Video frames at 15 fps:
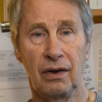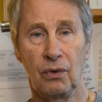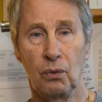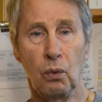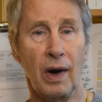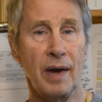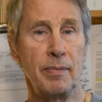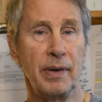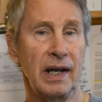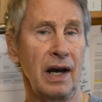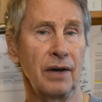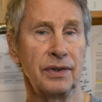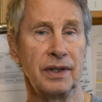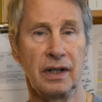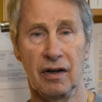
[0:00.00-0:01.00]
wiping
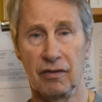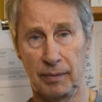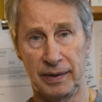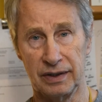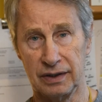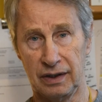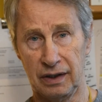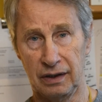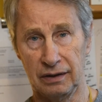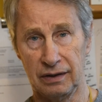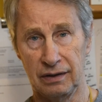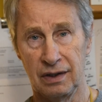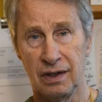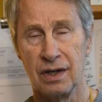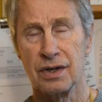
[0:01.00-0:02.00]
out the government entirely.
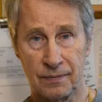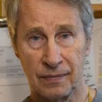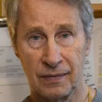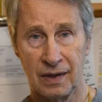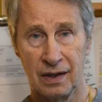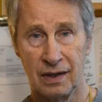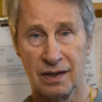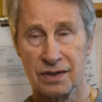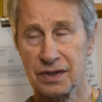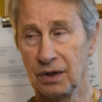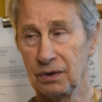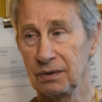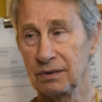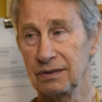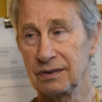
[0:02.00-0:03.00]

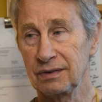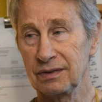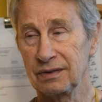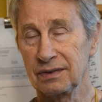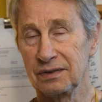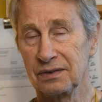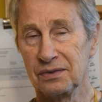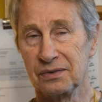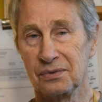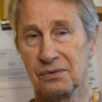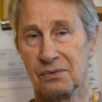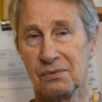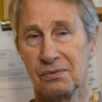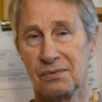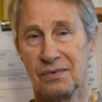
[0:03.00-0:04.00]
So
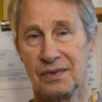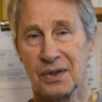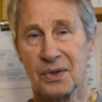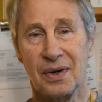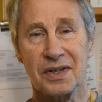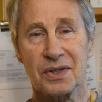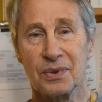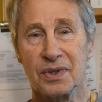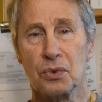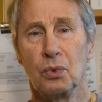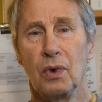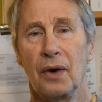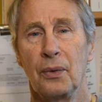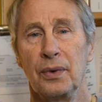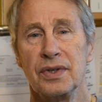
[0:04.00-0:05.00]
the question was,
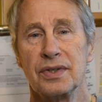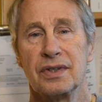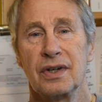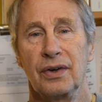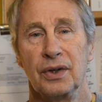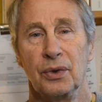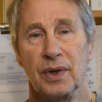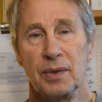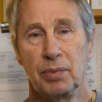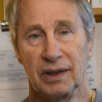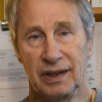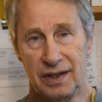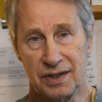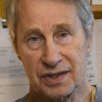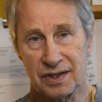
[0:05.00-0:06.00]
what was going to
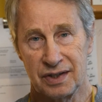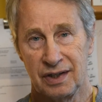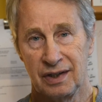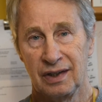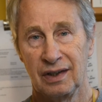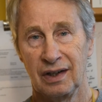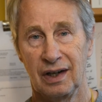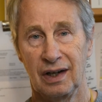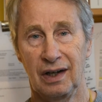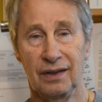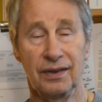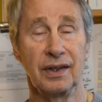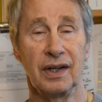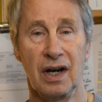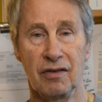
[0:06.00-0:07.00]
replace
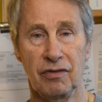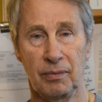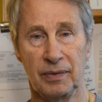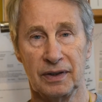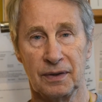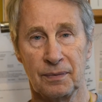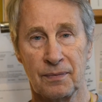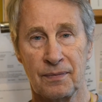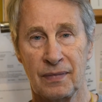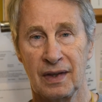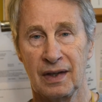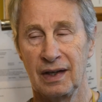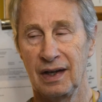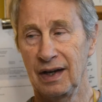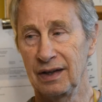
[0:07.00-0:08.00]
the government?
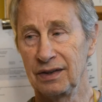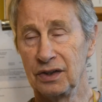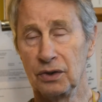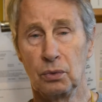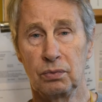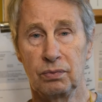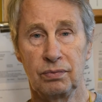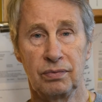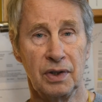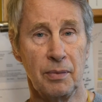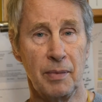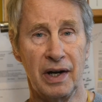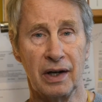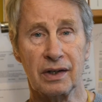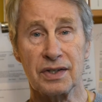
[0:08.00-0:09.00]
And the
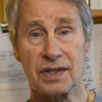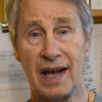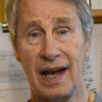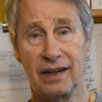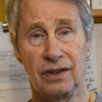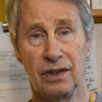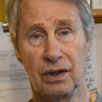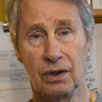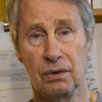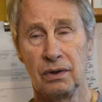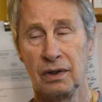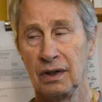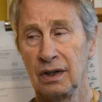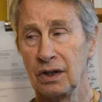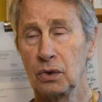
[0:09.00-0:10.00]
Americans had no
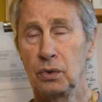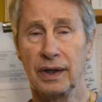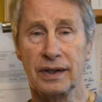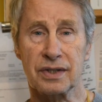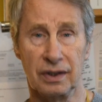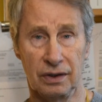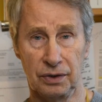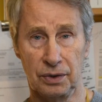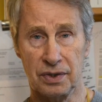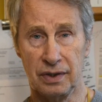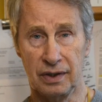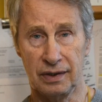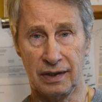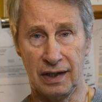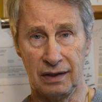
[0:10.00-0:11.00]
quick solution
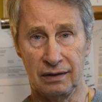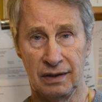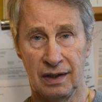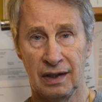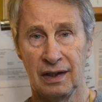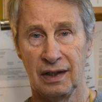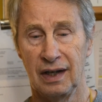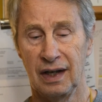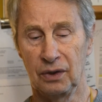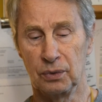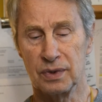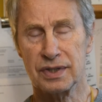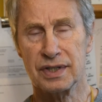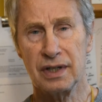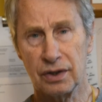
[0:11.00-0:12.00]
to that, and
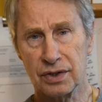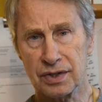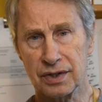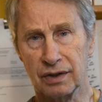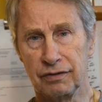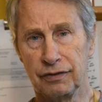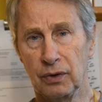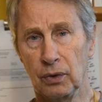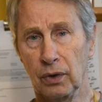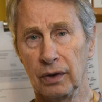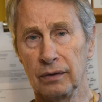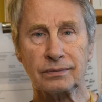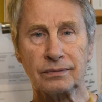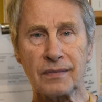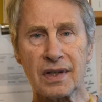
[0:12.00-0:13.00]
was searching for
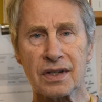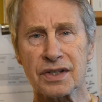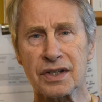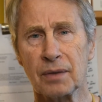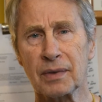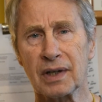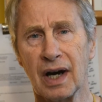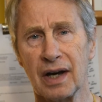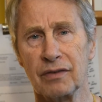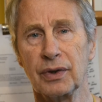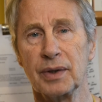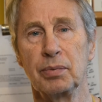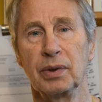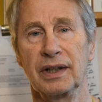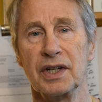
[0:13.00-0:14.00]
some kind of
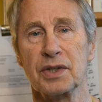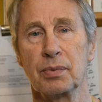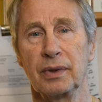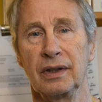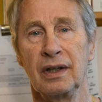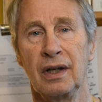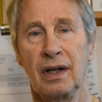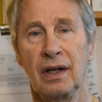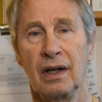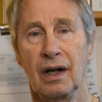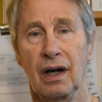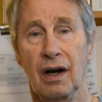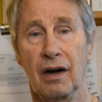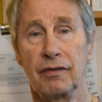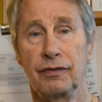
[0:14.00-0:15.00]
replacement
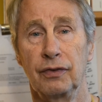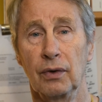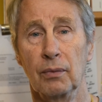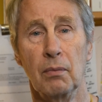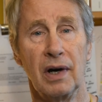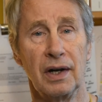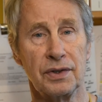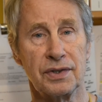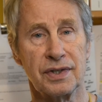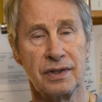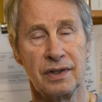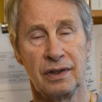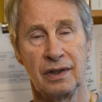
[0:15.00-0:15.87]
for months